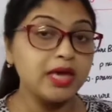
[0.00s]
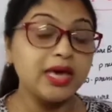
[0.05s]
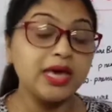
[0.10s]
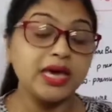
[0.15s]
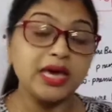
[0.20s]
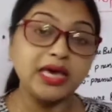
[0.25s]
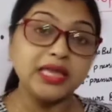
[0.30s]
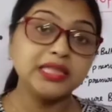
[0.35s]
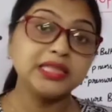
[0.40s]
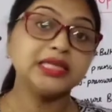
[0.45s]

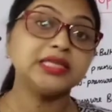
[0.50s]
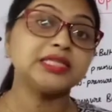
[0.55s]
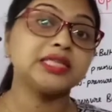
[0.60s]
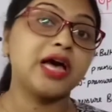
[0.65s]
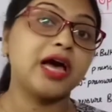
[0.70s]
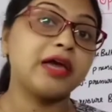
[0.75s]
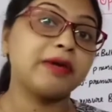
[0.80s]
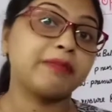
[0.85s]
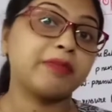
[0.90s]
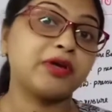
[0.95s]
In this
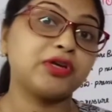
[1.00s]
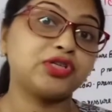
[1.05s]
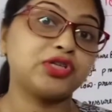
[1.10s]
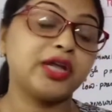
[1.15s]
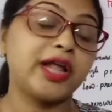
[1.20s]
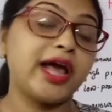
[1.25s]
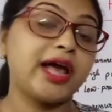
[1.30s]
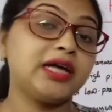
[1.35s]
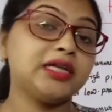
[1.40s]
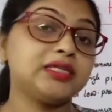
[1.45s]
high
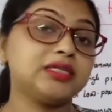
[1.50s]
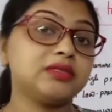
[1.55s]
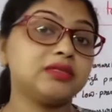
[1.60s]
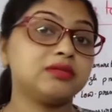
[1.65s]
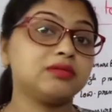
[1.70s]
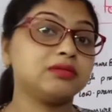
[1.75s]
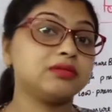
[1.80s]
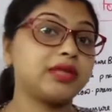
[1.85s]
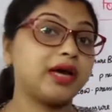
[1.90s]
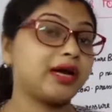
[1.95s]
pressure, as
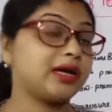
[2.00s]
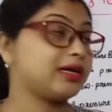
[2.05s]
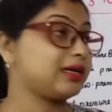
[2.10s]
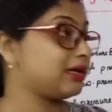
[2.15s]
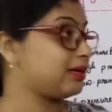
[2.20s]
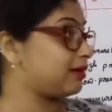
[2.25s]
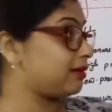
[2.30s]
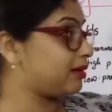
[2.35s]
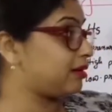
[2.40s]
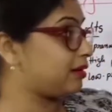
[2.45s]
that
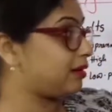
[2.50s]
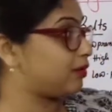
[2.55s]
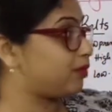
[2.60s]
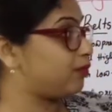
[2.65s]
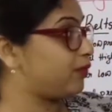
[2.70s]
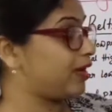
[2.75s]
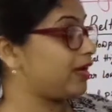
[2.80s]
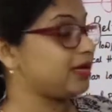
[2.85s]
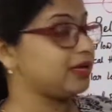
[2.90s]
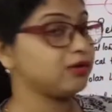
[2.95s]

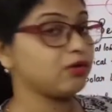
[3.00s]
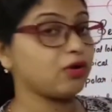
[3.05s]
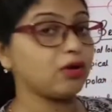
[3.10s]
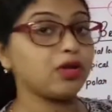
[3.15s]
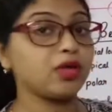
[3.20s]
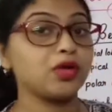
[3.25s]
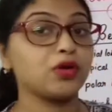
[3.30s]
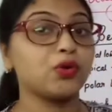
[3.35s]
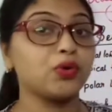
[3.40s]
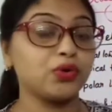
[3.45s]
wind,
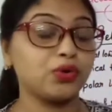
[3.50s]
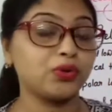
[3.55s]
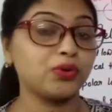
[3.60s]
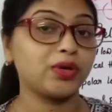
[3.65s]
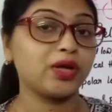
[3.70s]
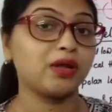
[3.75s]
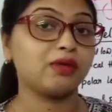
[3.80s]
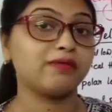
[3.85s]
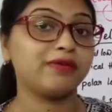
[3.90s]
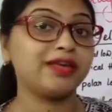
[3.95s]

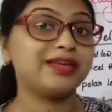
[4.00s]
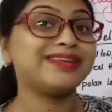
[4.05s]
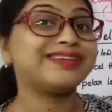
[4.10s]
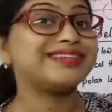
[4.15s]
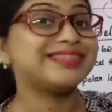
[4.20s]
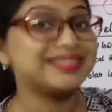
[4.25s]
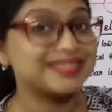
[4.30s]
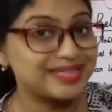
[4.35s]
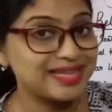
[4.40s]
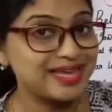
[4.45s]
equatorial wind,
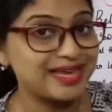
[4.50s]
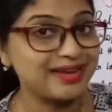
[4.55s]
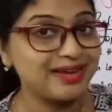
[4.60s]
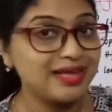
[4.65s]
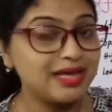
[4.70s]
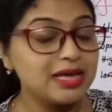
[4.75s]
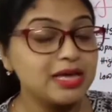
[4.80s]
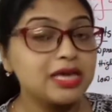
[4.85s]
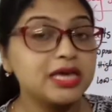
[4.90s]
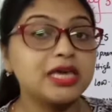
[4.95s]
it descend,
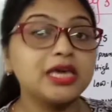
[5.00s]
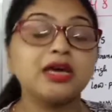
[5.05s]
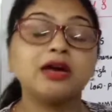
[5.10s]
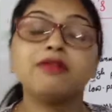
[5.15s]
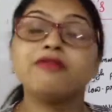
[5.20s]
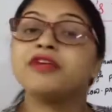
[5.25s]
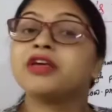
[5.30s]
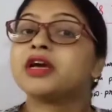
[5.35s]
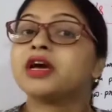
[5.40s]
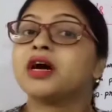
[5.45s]

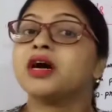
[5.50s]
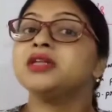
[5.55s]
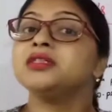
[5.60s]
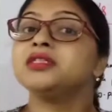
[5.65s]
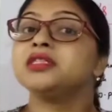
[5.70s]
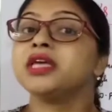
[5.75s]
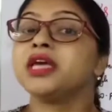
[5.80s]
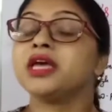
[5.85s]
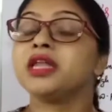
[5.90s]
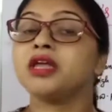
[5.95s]
here we can't
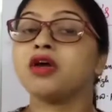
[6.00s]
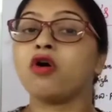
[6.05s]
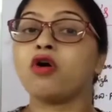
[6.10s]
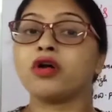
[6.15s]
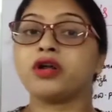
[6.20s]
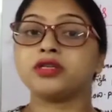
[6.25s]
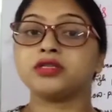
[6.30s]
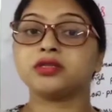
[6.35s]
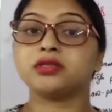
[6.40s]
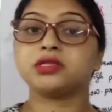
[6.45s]
see any
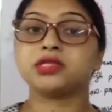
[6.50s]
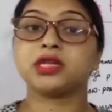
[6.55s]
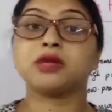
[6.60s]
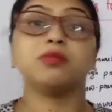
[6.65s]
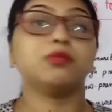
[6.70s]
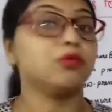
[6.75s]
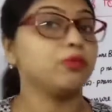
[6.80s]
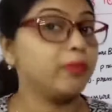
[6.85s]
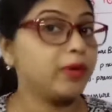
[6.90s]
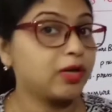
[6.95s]
horizontal
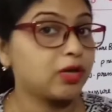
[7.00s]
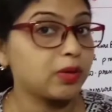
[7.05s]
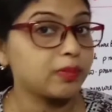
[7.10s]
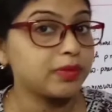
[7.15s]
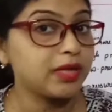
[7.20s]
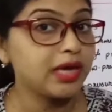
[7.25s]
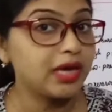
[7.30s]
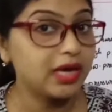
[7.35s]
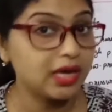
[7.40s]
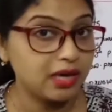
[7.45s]
movement of
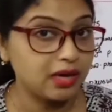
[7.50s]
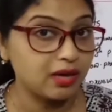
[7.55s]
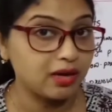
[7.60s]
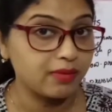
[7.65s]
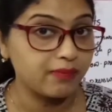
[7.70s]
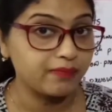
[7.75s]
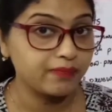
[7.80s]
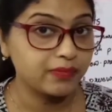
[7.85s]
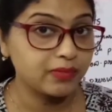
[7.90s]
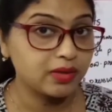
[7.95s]
the air.
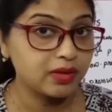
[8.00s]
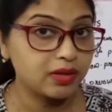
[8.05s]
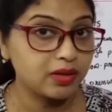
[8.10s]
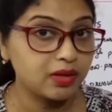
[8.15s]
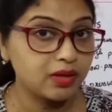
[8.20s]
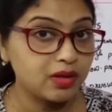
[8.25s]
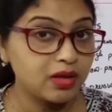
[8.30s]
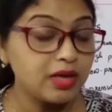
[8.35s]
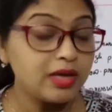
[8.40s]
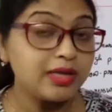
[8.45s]

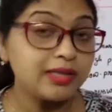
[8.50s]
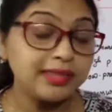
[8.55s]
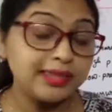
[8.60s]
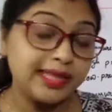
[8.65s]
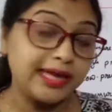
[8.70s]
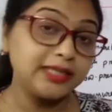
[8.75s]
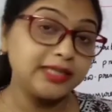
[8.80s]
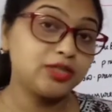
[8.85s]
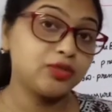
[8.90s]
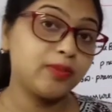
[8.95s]

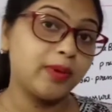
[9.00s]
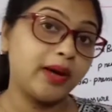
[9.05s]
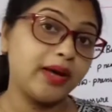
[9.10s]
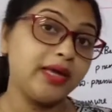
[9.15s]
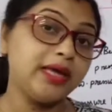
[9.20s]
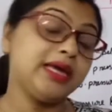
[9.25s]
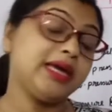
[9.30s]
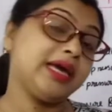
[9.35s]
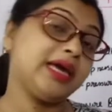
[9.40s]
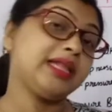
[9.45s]
That's
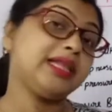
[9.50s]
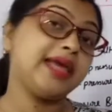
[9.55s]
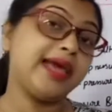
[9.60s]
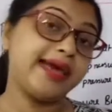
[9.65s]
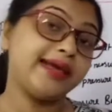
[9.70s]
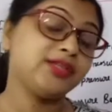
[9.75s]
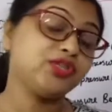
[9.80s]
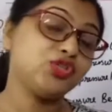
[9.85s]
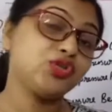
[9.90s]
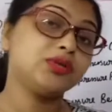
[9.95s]
why in
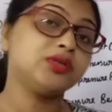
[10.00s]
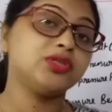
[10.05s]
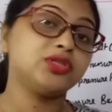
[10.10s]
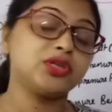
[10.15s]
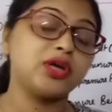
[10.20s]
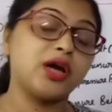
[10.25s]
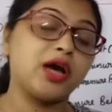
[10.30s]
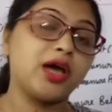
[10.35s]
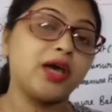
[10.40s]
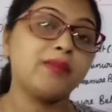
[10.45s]
ancient
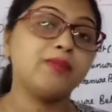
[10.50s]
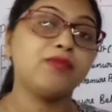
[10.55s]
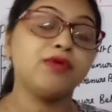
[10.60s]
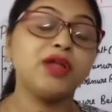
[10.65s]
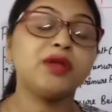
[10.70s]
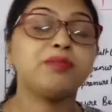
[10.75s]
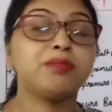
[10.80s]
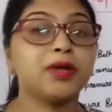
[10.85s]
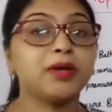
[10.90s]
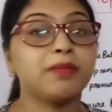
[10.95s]
time
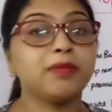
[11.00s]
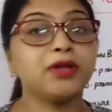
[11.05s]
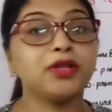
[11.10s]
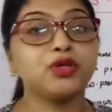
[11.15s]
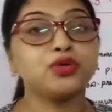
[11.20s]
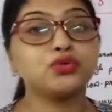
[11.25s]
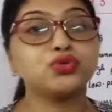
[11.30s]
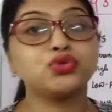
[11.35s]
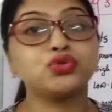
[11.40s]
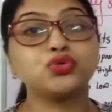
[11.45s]
when people
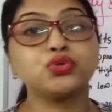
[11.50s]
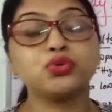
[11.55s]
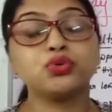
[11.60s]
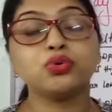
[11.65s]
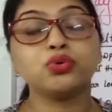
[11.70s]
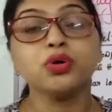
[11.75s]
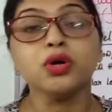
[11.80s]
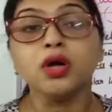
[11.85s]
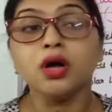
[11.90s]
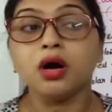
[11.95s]
used
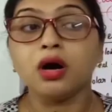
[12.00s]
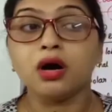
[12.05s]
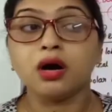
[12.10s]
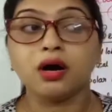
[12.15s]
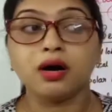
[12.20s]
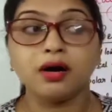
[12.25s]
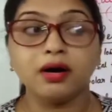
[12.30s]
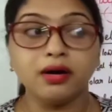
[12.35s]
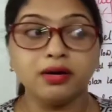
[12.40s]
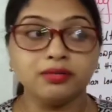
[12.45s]
to
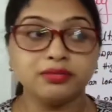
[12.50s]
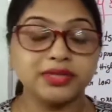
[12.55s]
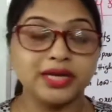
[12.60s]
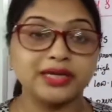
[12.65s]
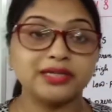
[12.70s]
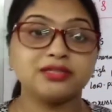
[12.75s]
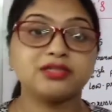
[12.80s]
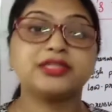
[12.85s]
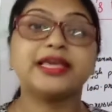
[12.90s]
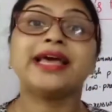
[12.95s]

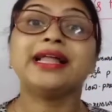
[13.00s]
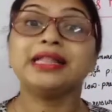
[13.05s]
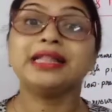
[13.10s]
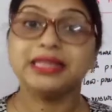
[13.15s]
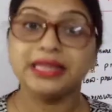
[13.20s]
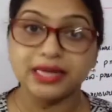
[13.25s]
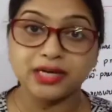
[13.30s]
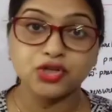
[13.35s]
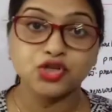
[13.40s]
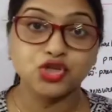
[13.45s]
that sail
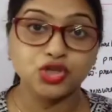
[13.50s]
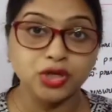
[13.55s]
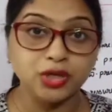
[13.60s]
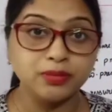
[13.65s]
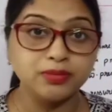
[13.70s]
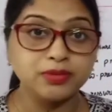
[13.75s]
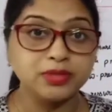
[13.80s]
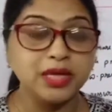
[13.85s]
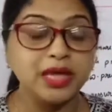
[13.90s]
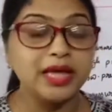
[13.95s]
their
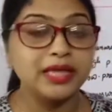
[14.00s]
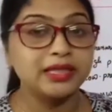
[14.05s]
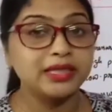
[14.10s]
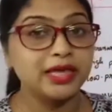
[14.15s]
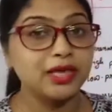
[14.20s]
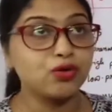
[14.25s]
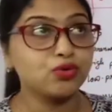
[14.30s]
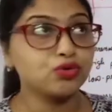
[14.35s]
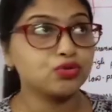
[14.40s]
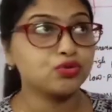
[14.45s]
ships,
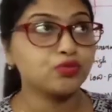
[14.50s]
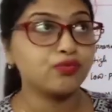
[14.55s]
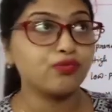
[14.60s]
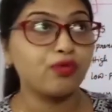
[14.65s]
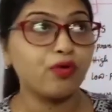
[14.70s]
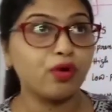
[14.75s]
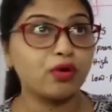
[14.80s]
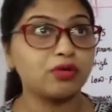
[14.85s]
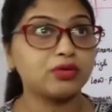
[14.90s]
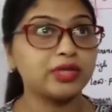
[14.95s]
they used to
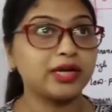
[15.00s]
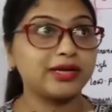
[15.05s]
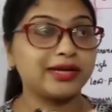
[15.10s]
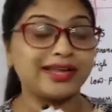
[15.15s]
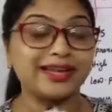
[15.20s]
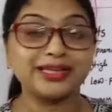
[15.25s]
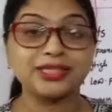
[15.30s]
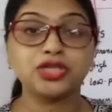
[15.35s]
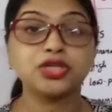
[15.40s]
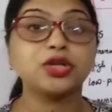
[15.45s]
follow the
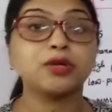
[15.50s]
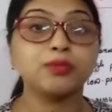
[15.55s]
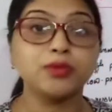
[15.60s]
direction of